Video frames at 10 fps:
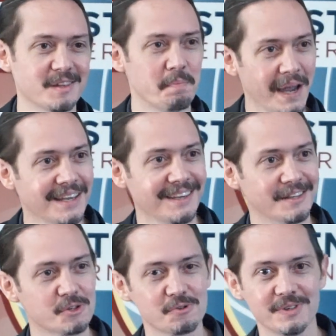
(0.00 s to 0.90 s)
the banking
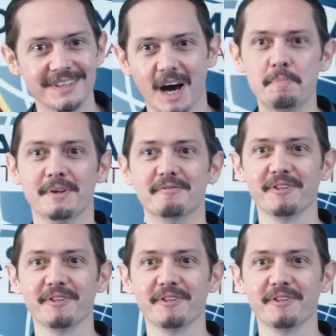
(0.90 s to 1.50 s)
industry up in